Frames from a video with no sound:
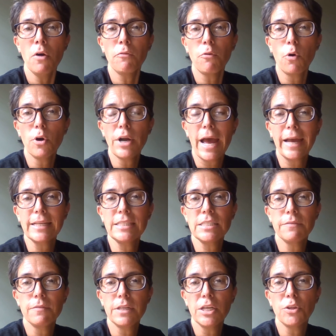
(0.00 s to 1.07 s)
For
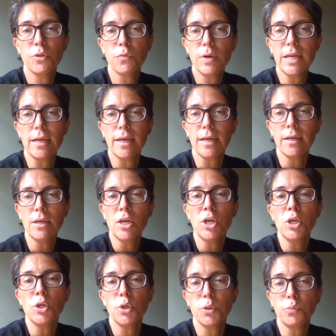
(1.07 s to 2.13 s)
activity 3,
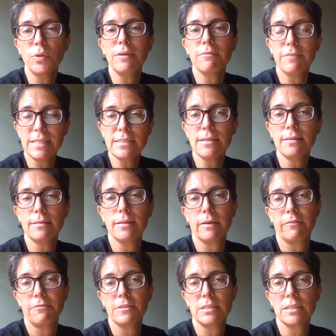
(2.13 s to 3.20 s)
you'll revisit
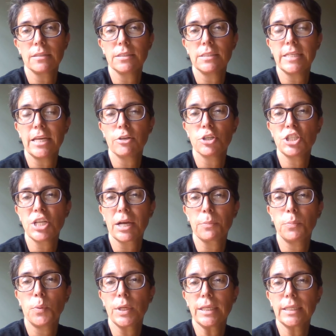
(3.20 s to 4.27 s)
the facilitator
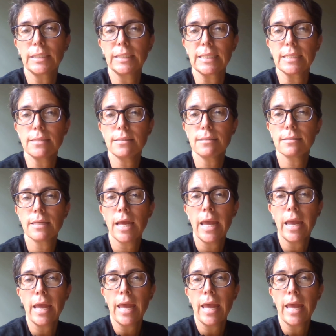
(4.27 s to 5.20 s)
checkpoint list,